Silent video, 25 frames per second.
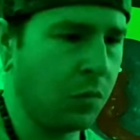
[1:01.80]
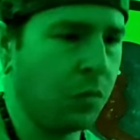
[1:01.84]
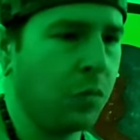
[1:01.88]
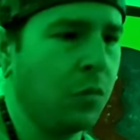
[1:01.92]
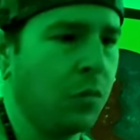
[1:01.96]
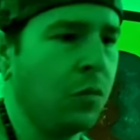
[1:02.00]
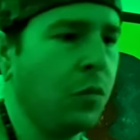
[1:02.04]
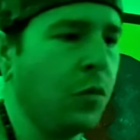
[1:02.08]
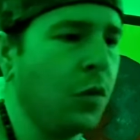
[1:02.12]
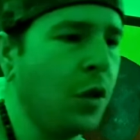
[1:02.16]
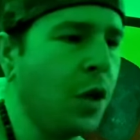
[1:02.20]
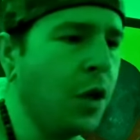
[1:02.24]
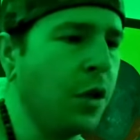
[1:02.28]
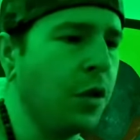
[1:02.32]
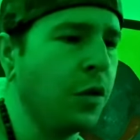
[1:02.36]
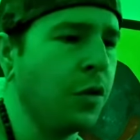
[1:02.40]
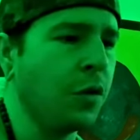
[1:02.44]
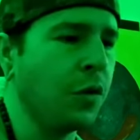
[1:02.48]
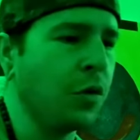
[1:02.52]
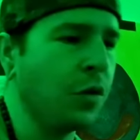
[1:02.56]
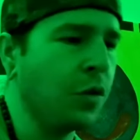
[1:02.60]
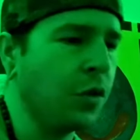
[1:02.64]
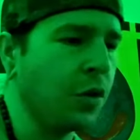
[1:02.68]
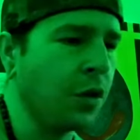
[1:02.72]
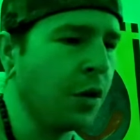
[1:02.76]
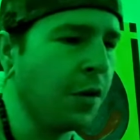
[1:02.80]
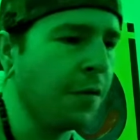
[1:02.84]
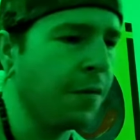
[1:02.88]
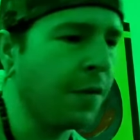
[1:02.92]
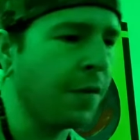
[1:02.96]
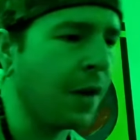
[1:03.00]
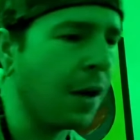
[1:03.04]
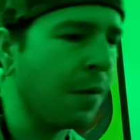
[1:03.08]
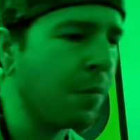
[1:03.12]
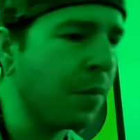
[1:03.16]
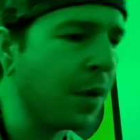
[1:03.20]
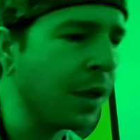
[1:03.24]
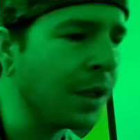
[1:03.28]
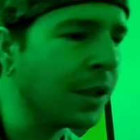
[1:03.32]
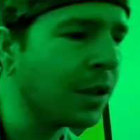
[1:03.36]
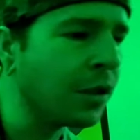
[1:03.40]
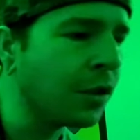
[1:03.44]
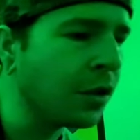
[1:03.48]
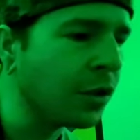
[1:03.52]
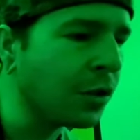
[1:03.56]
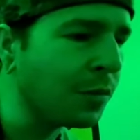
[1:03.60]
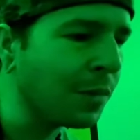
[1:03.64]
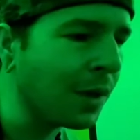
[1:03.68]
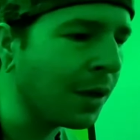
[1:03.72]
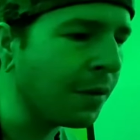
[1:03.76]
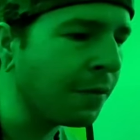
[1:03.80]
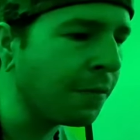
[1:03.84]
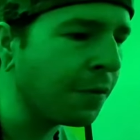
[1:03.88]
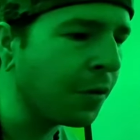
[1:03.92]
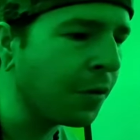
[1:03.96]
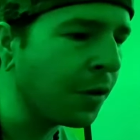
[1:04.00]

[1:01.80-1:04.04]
I'm not too sure if that message is meant for